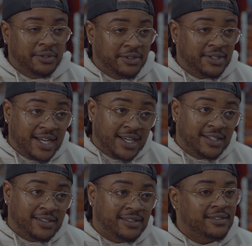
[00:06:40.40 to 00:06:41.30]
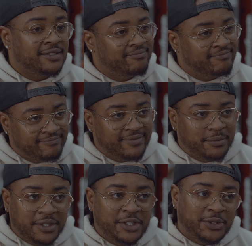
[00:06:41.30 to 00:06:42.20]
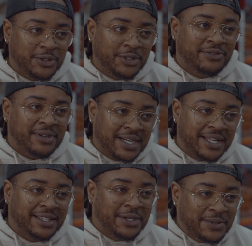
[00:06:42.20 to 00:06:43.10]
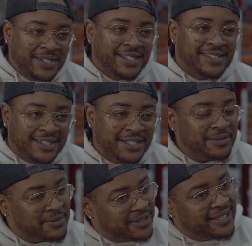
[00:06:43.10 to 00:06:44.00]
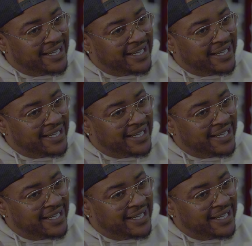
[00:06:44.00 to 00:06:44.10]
they're not, pretty sure you've had those incidents where